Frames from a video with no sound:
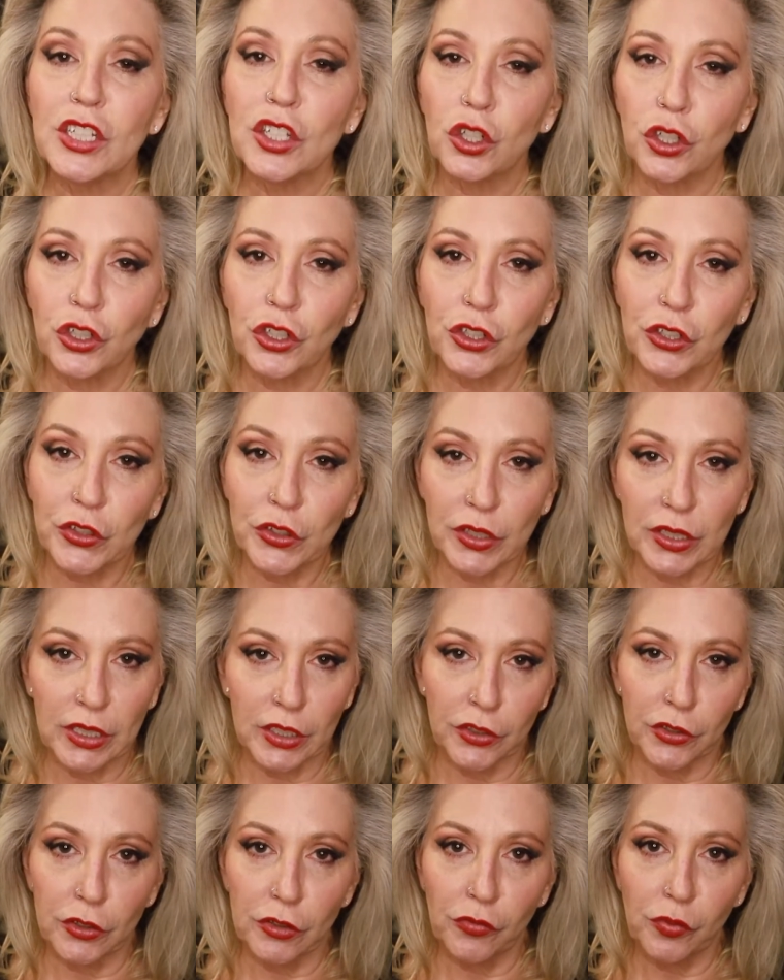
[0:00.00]
Surgical
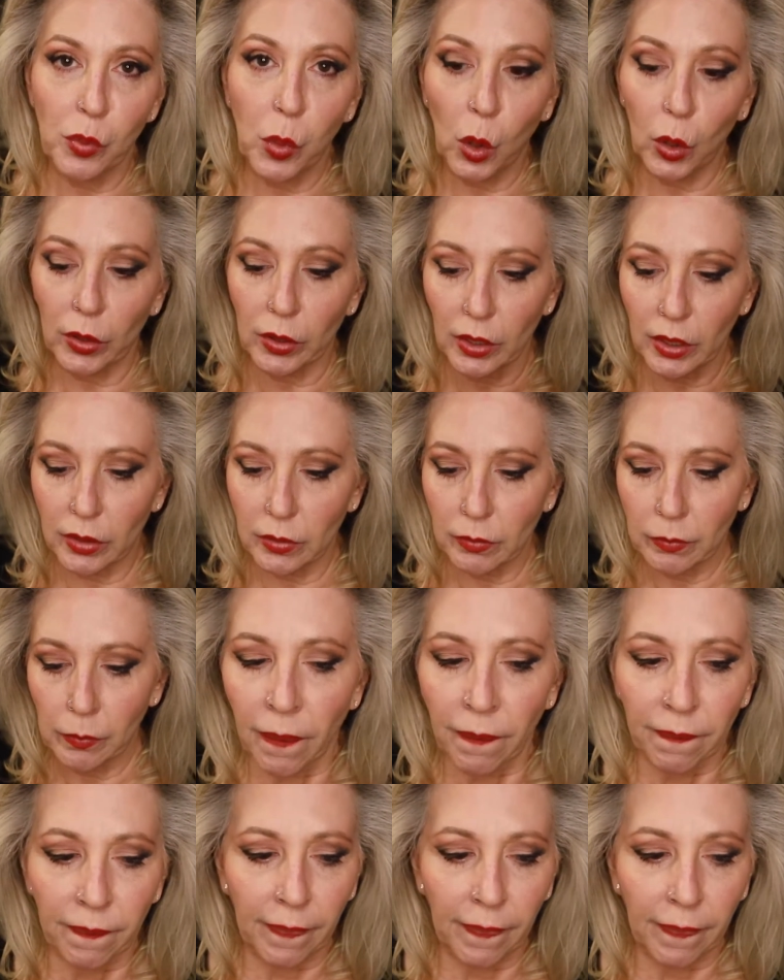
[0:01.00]
Centers of Portland.